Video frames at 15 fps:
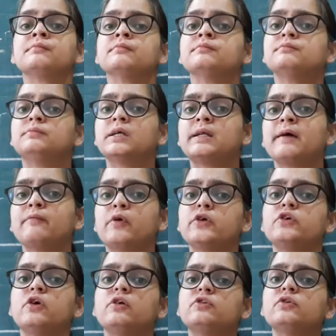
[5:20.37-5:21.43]
but I want
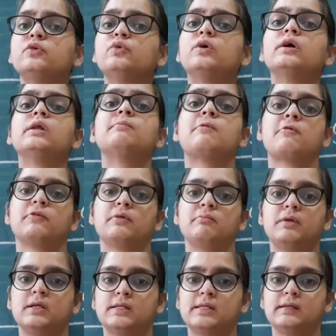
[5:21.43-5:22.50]
you all to Google about the
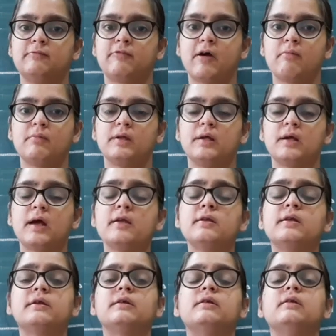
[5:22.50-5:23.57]
Medici family
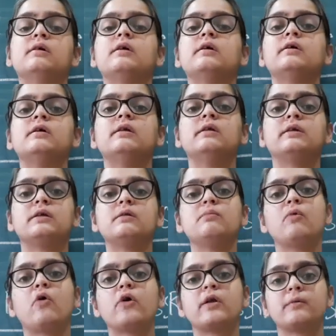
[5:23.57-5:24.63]
and learn a little
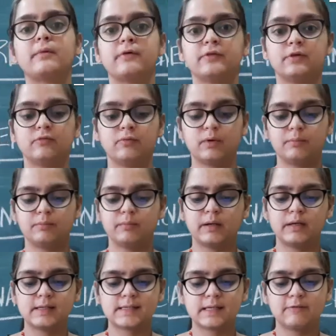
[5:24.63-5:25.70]
more about the
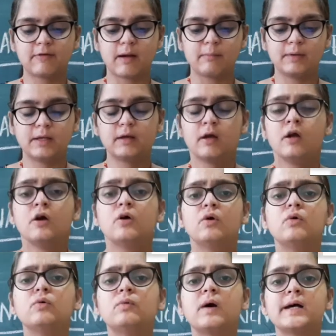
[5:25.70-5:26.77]
Medici family.
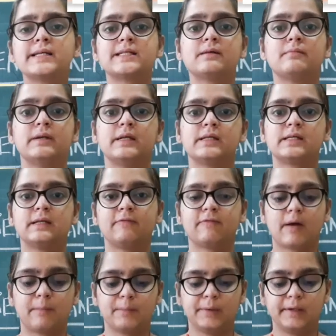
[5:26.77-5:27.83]
Who was the Medici
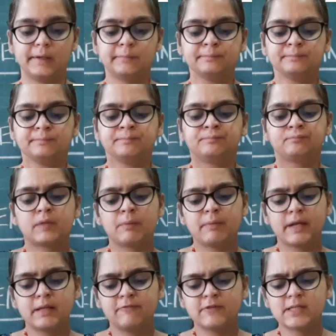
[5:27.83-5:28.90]
family? The
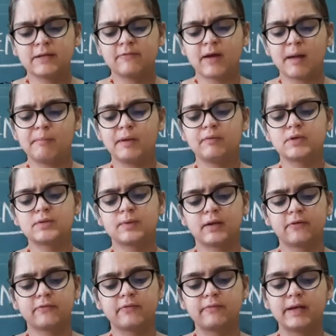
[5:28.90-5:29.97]
Medici family was one
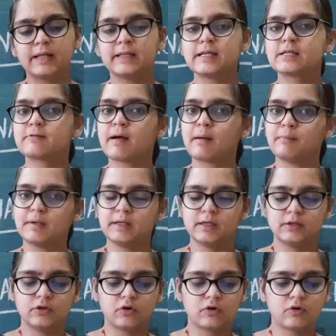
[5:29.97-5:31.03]
of the wealthiest family in
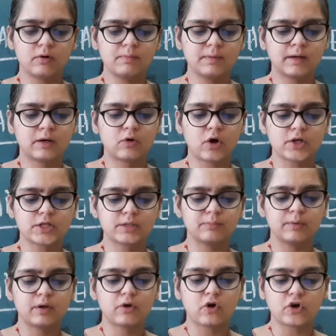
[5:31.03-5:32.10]
Europe.
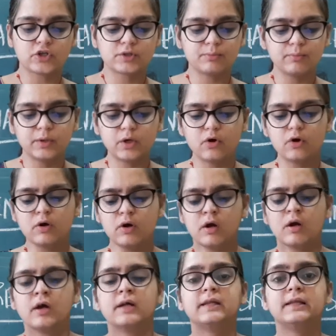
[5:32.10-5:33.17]
Cosimo
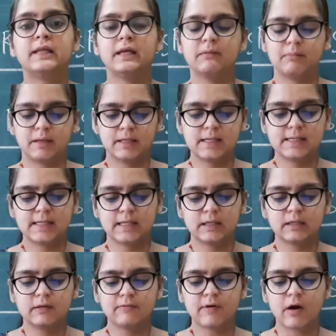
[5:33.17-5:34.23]
de' Medici,
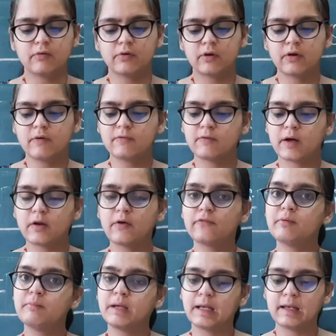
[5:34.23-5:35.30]
the founder of one of the
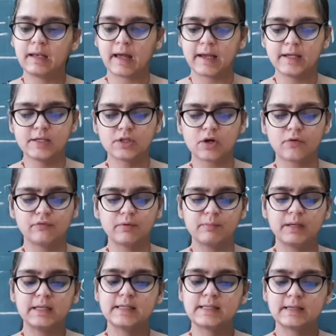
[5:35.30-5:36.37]
main lines of the
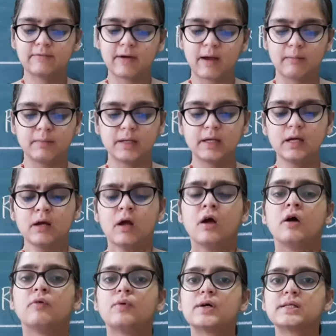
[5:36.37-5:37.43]
Medici family,
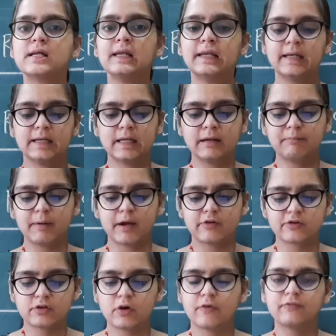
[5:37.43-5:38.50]
was the leading
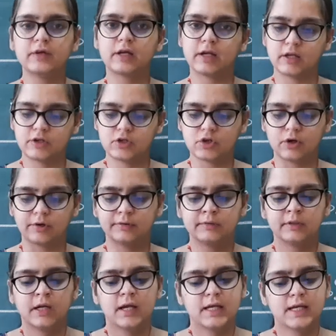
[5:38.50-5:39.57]
patron of the Renaissance.
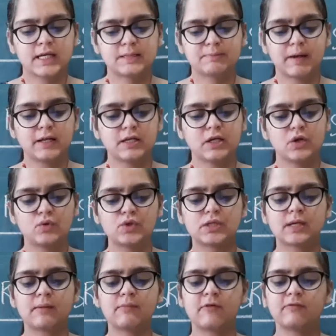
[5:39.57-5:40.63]
He spent huge
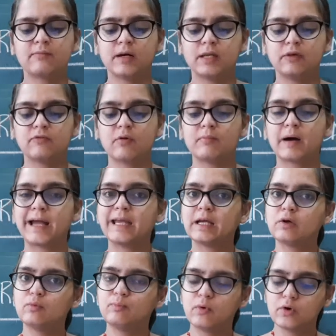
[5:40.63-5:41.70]
sum of money for
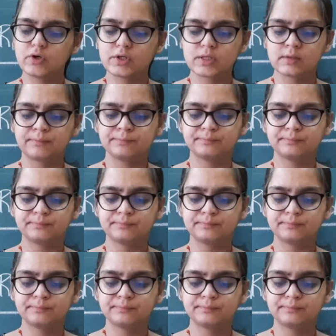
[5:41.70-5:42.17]
buying books,